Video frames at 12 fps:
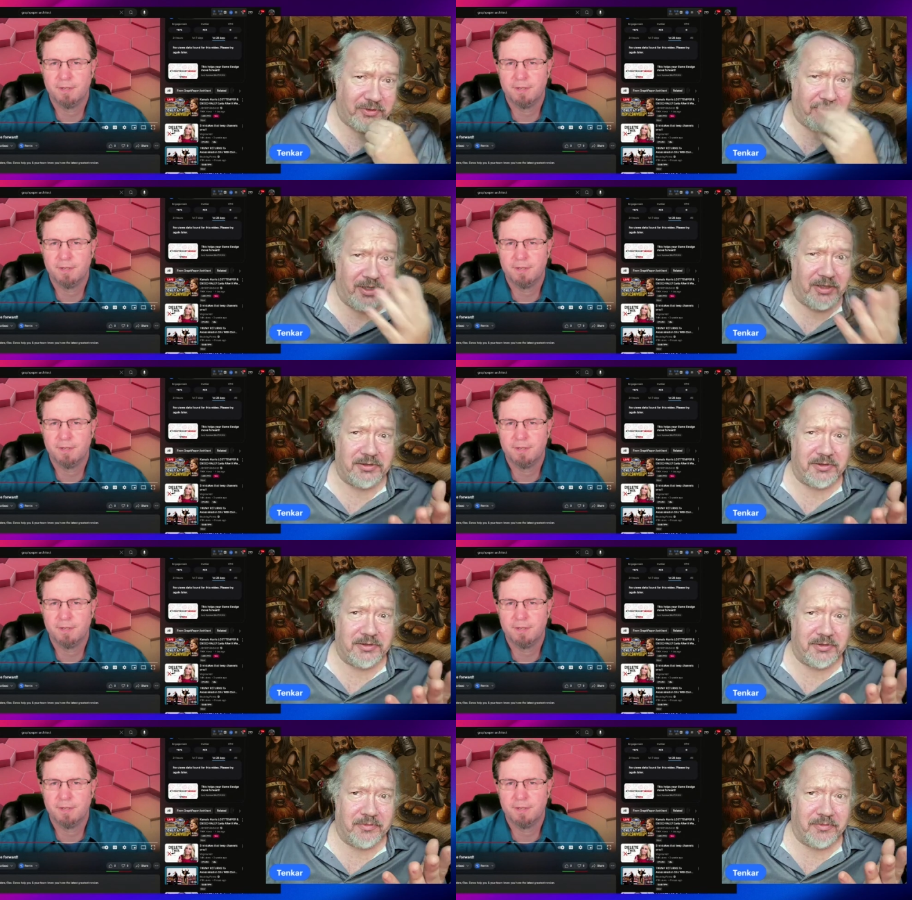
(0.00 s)

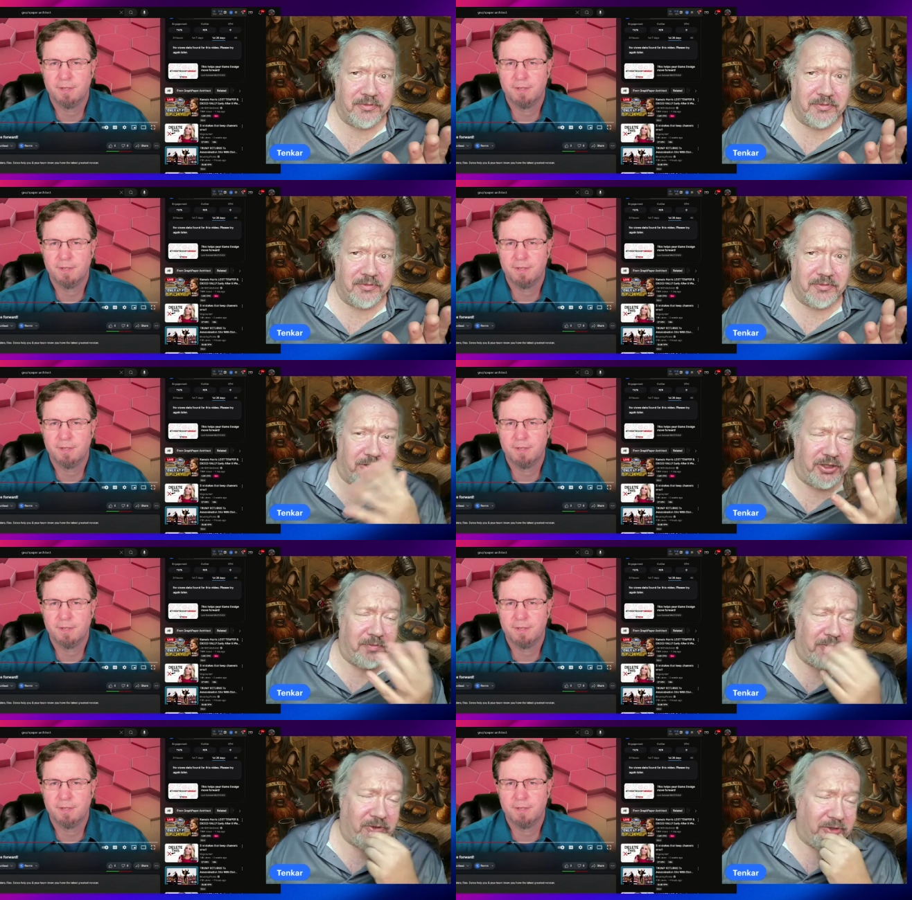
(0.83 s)
Speaker 1: class or character
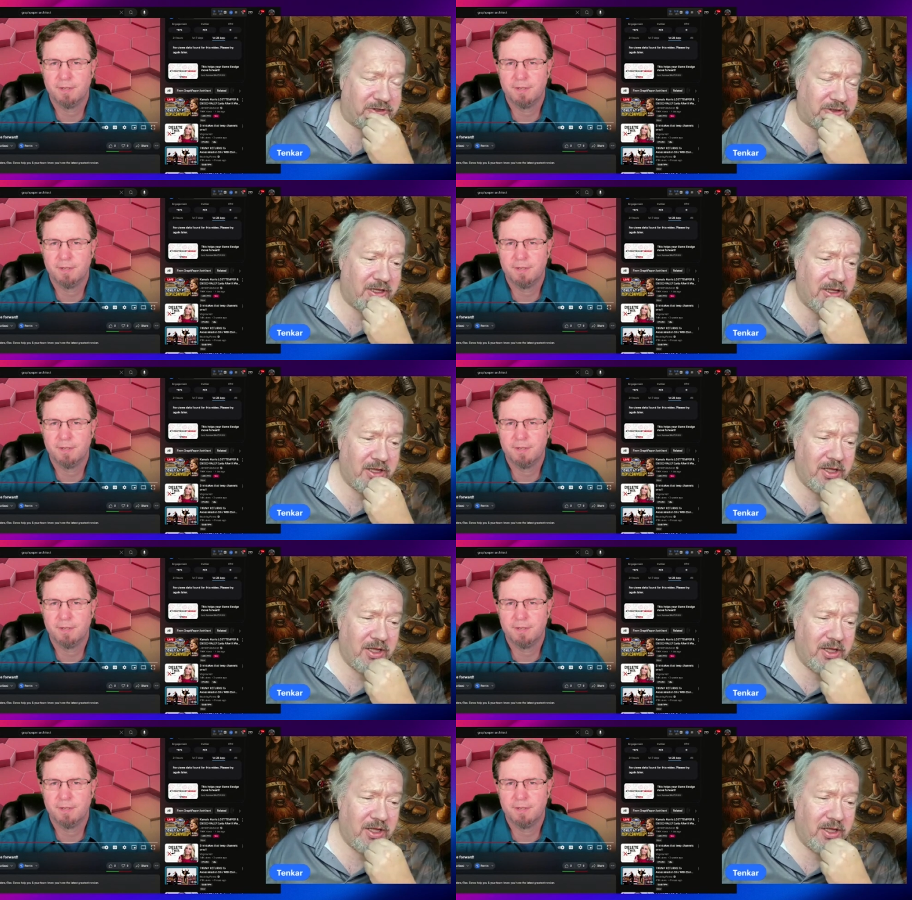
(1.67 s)
sheet because